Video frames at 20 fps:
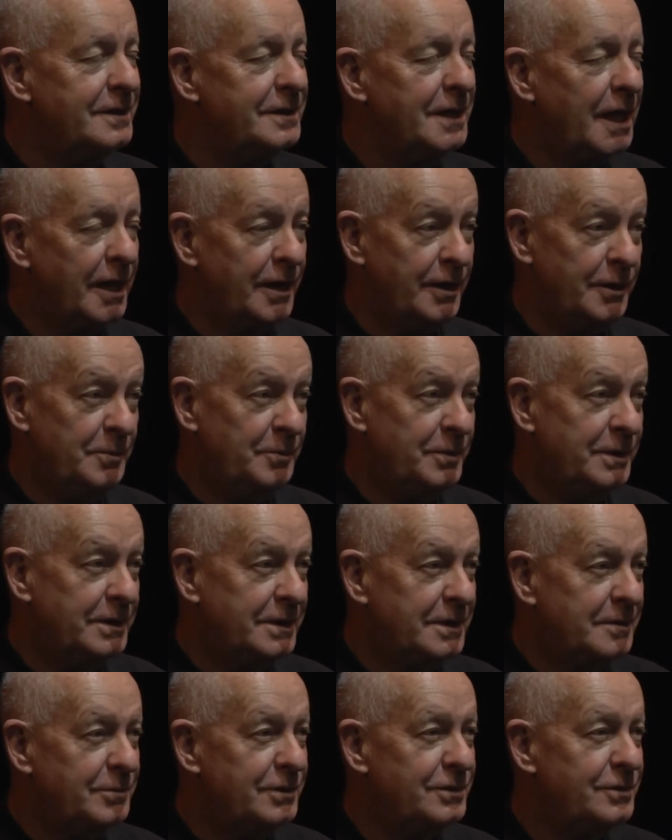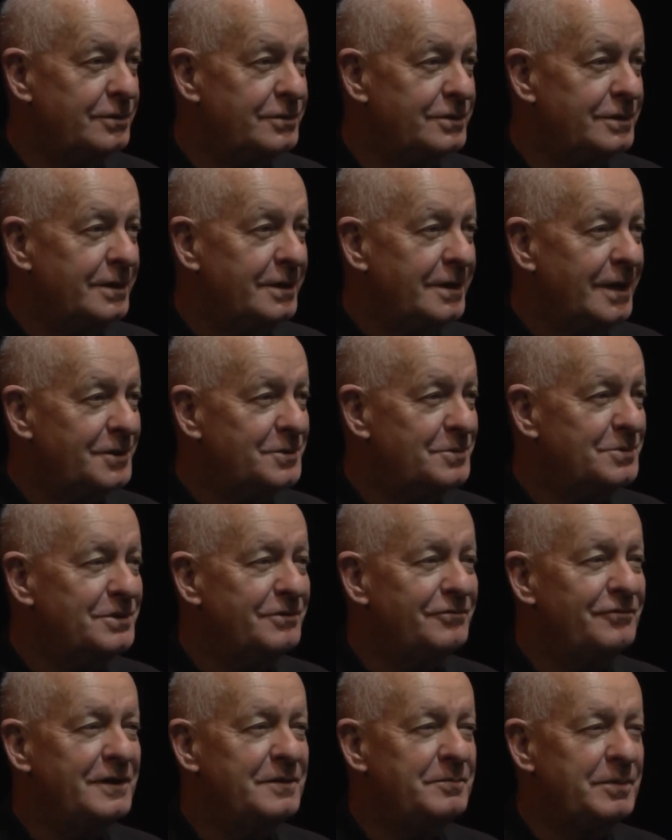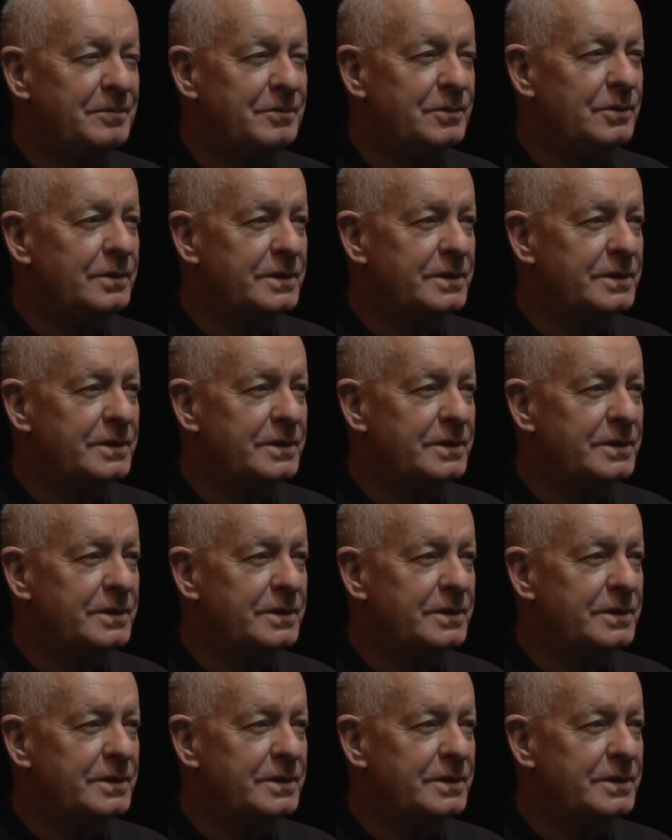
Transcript: I hope, but not. I don't want to offend people all